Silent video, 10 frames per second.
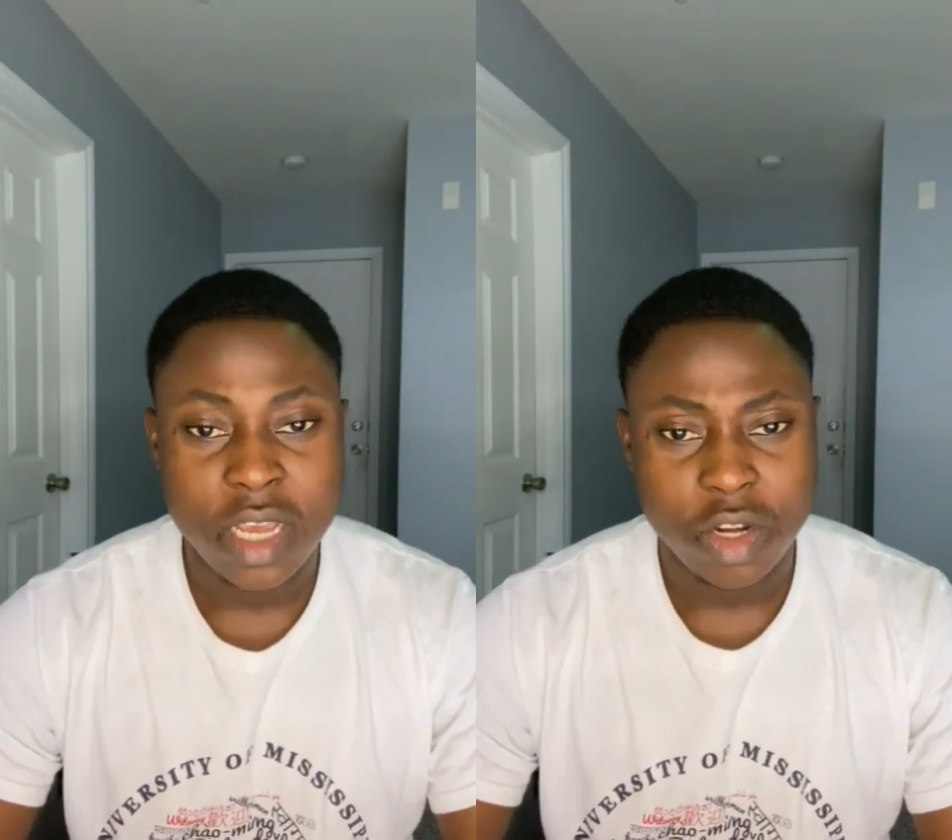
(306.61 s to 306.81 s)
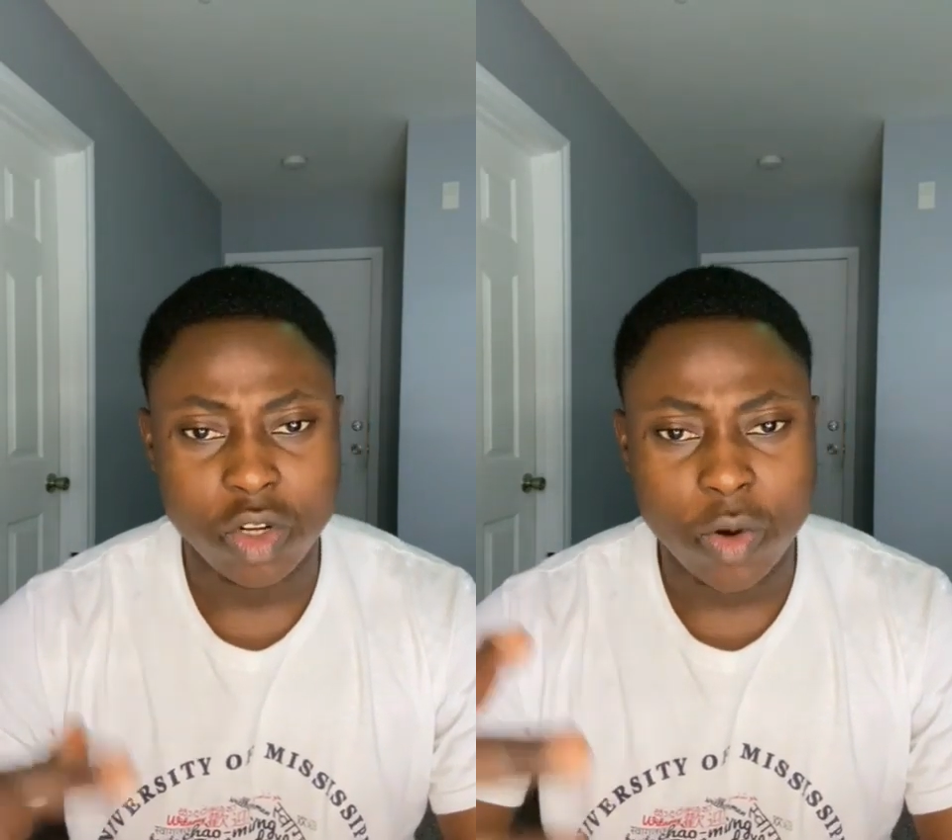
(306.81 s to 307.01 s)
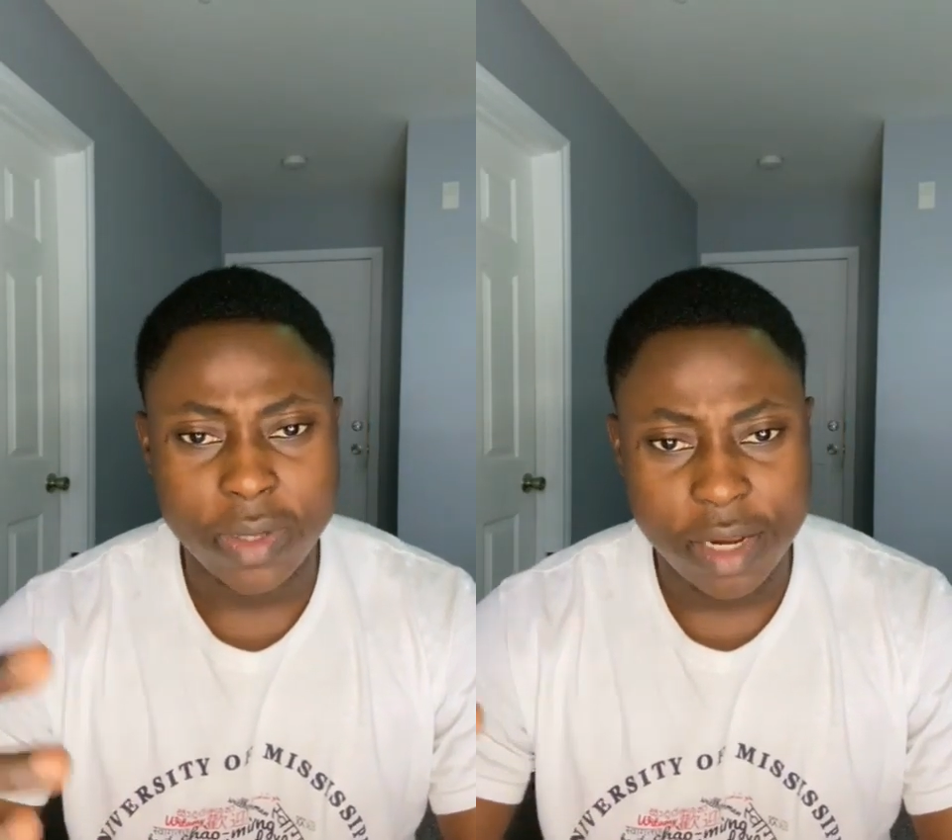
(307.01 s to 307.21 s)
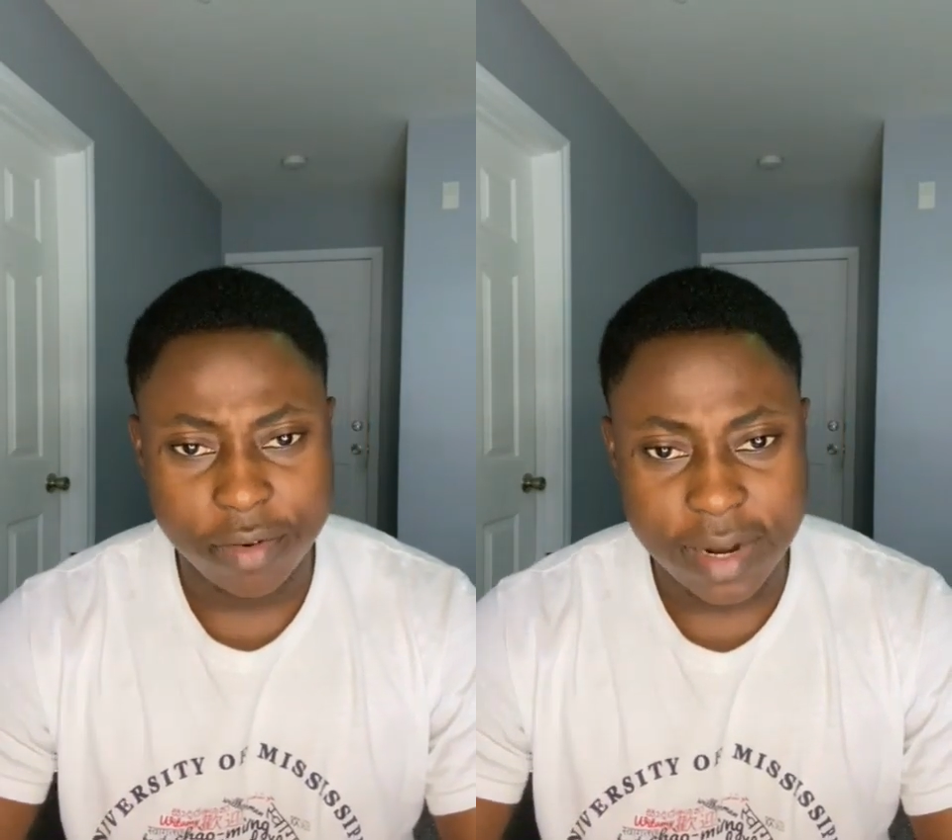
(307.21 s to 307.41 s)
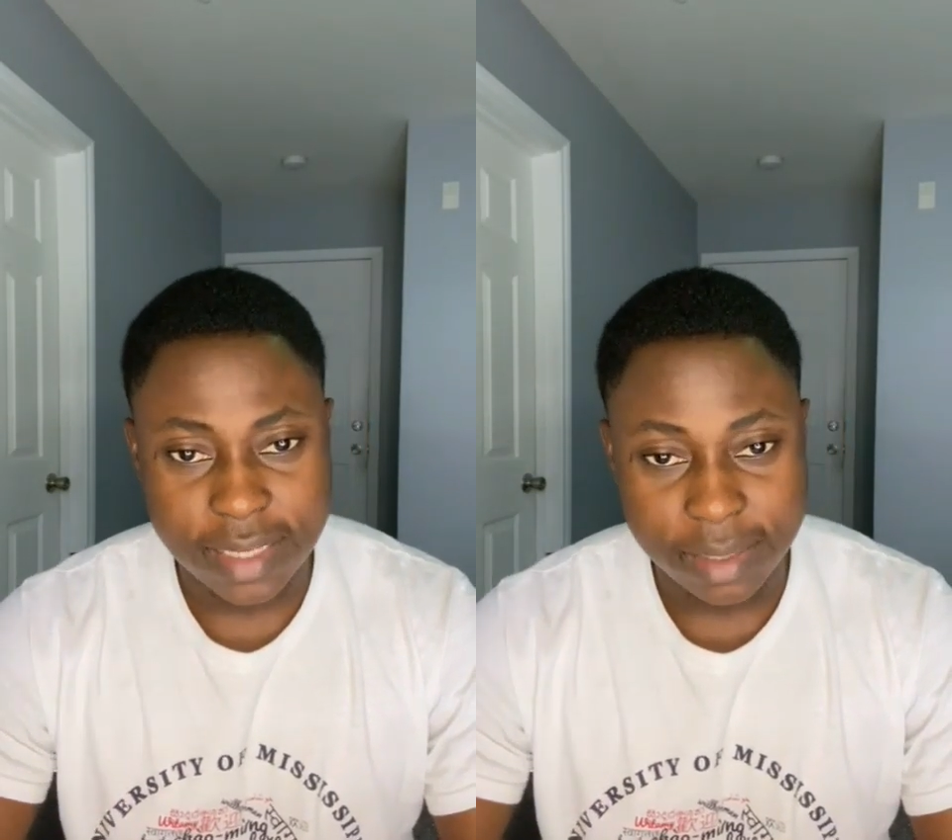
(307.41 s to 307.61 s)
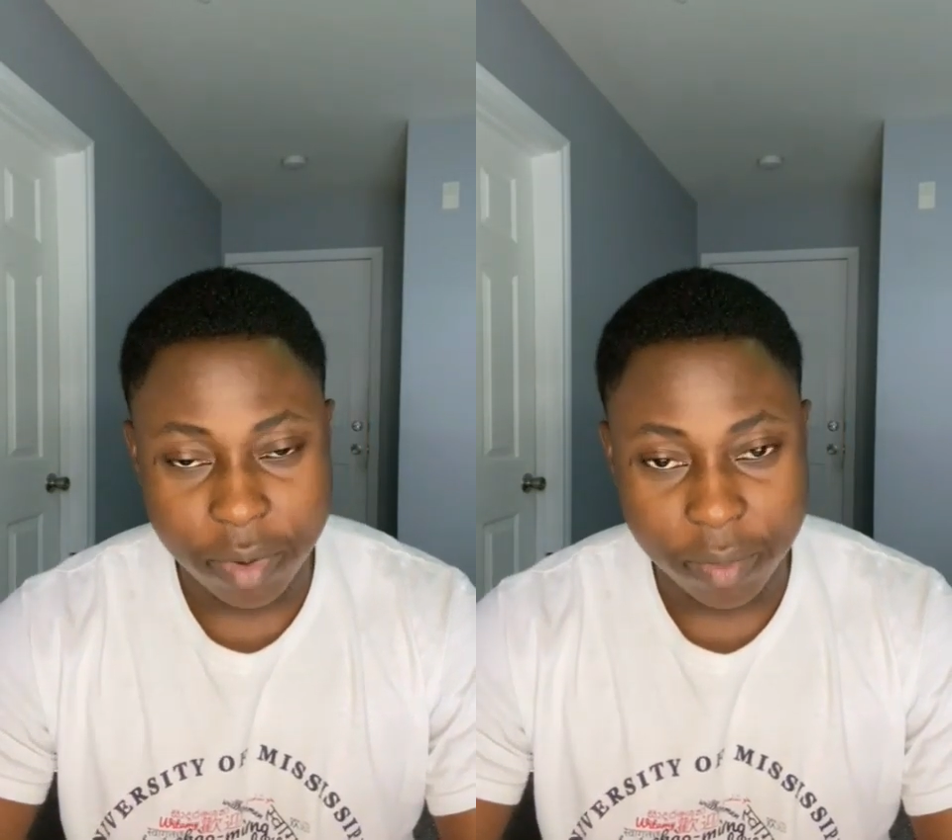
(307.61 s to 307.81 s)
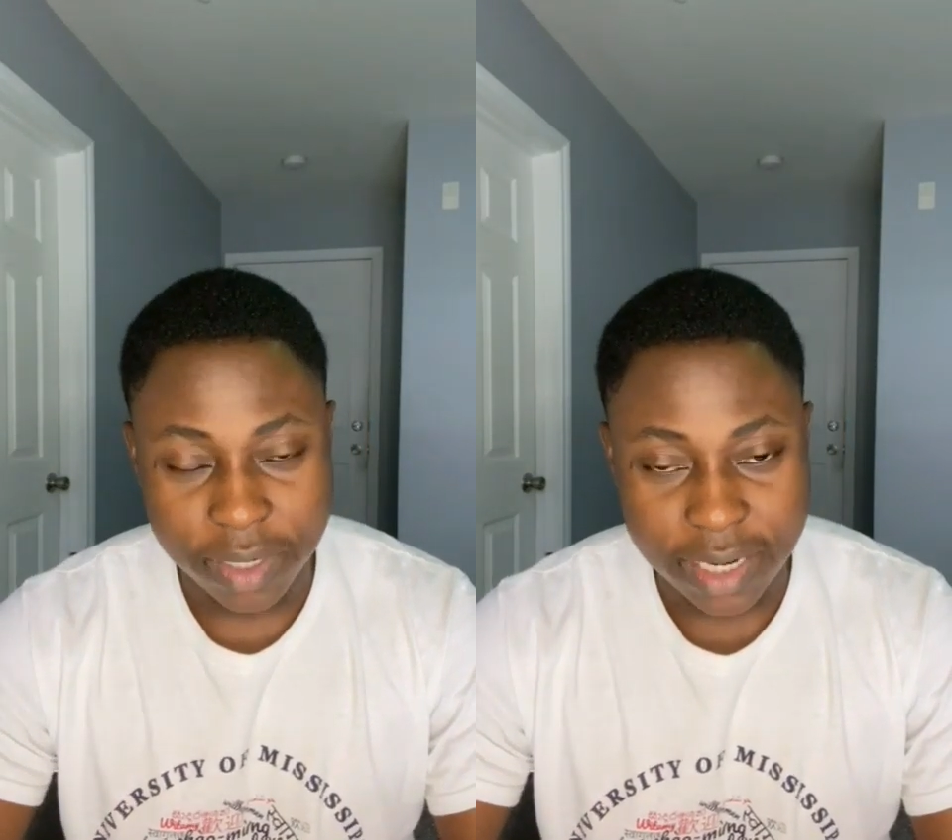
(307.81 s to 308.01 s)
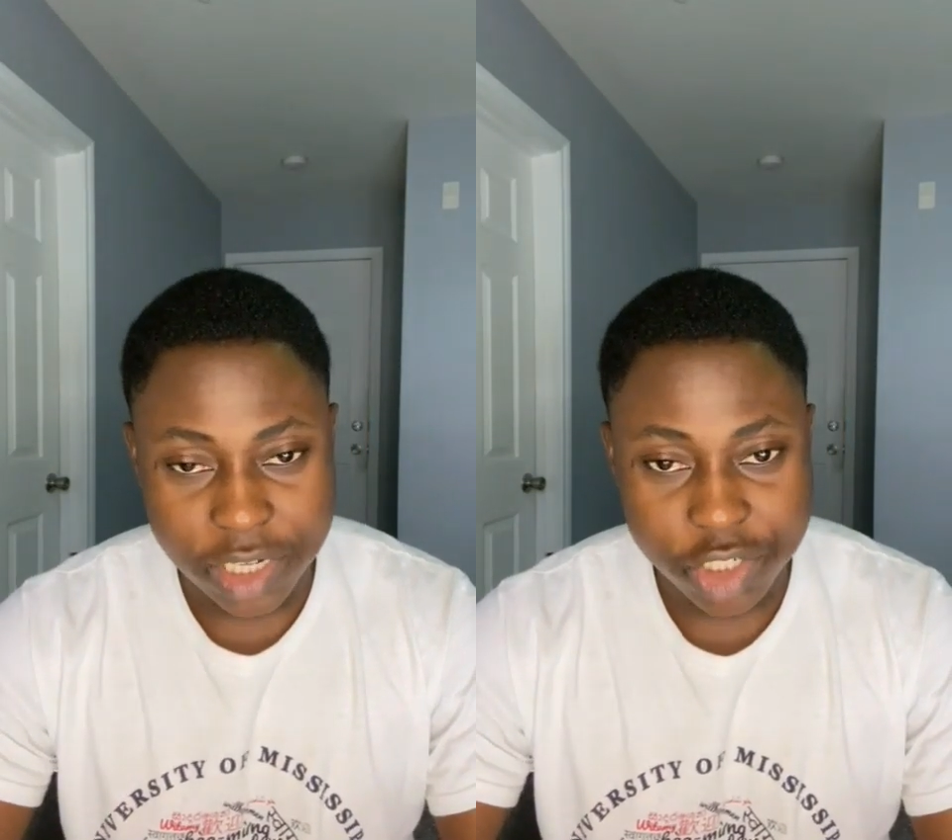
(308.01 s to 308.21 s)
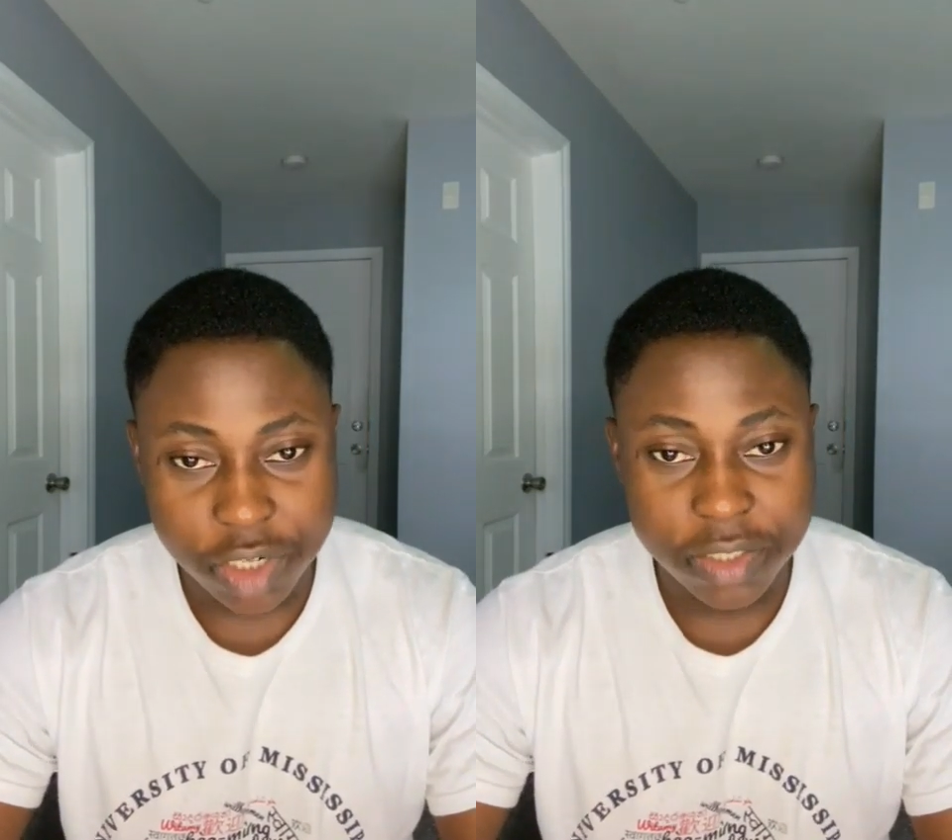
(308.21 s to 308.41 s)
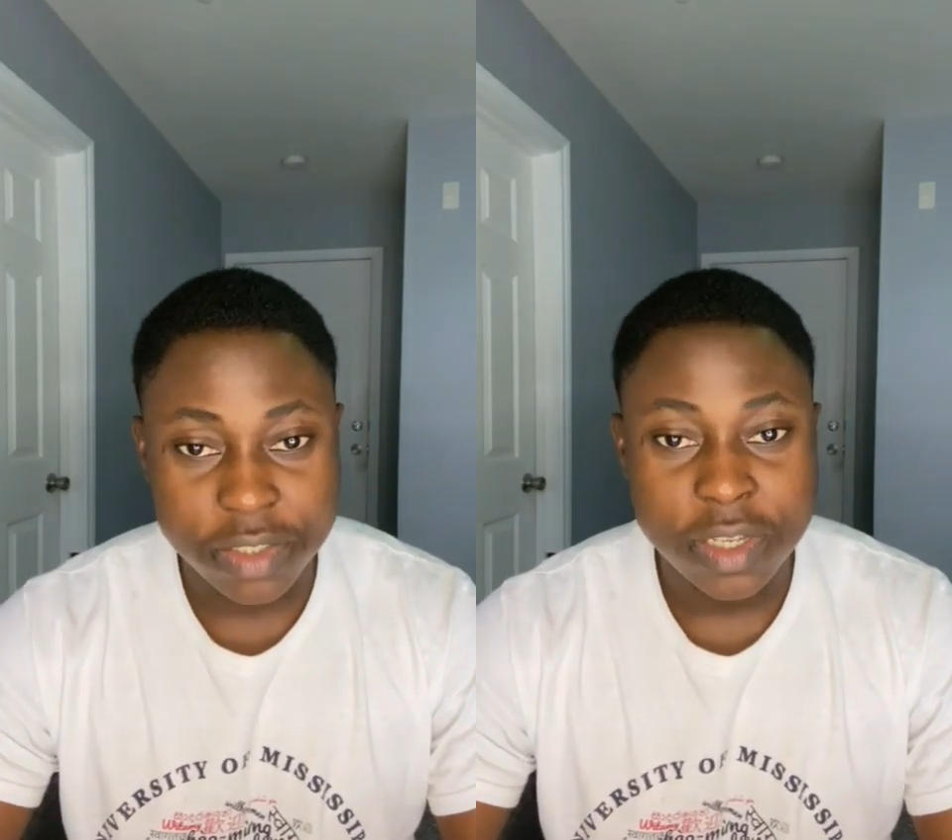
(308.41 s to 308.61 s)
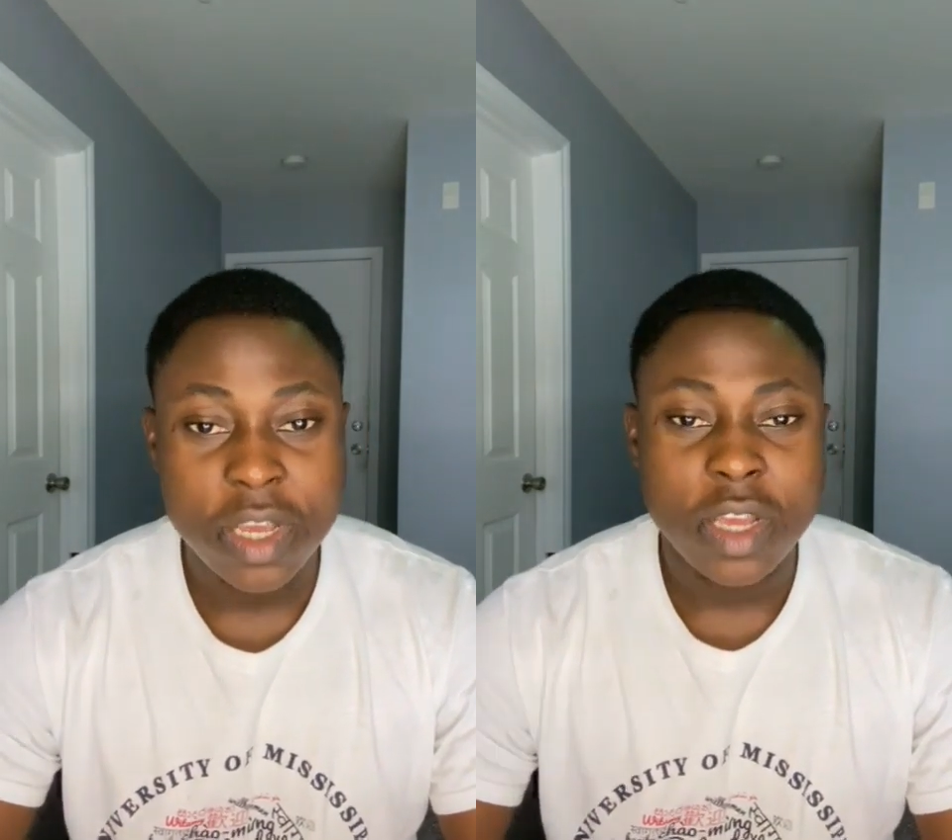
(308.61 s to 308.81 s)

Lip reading: you know whether you've had a publications.